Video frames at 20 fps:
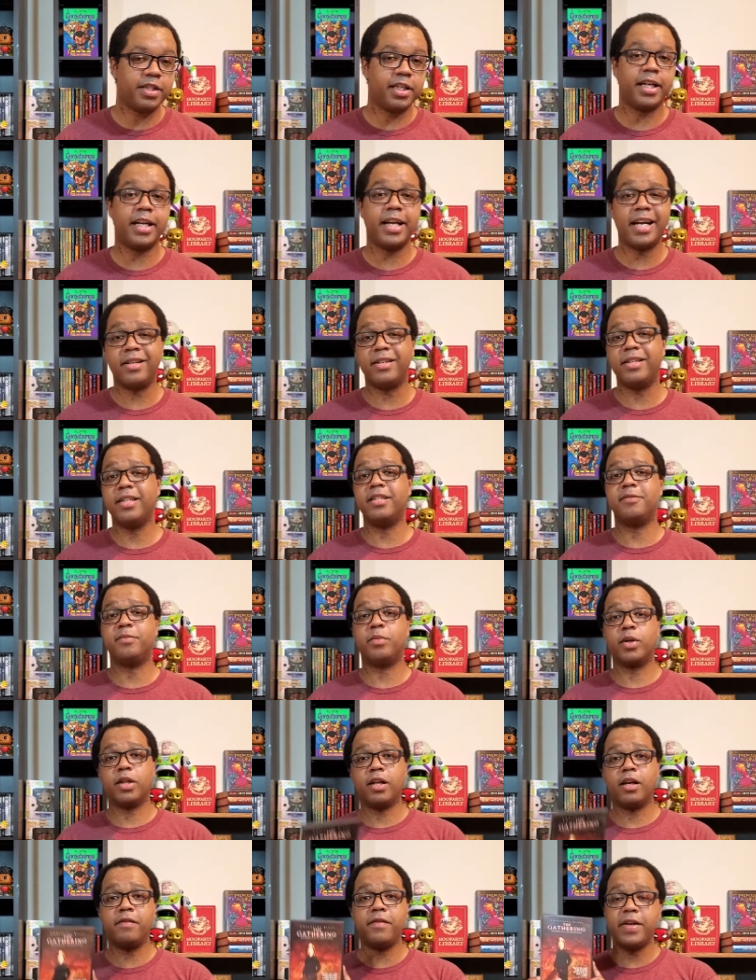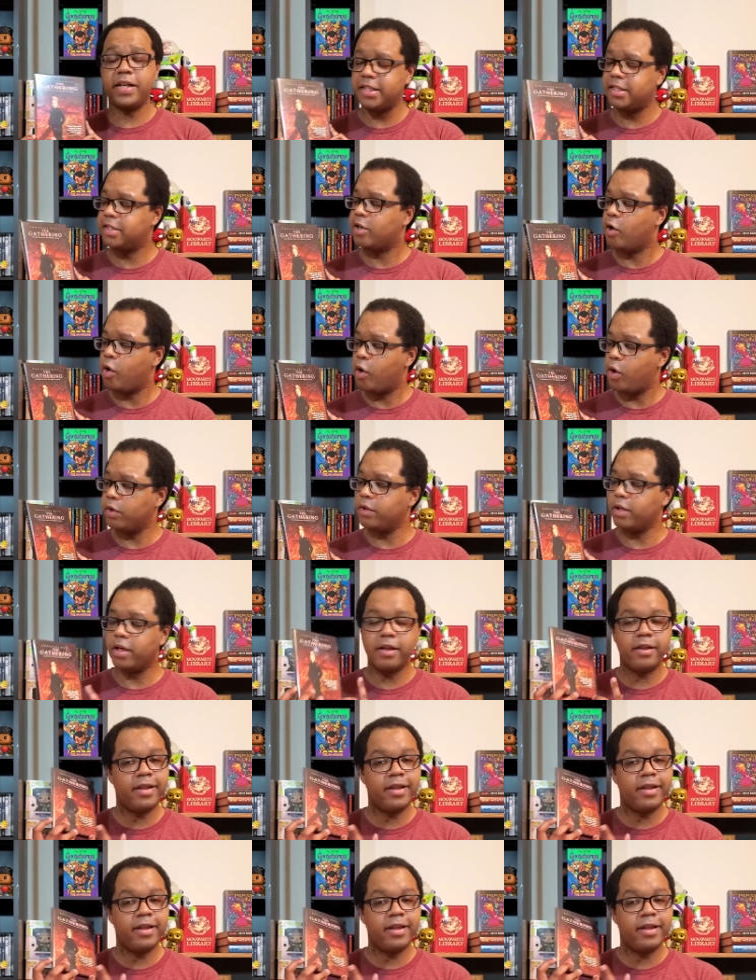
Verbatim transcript: check out and needs more love is called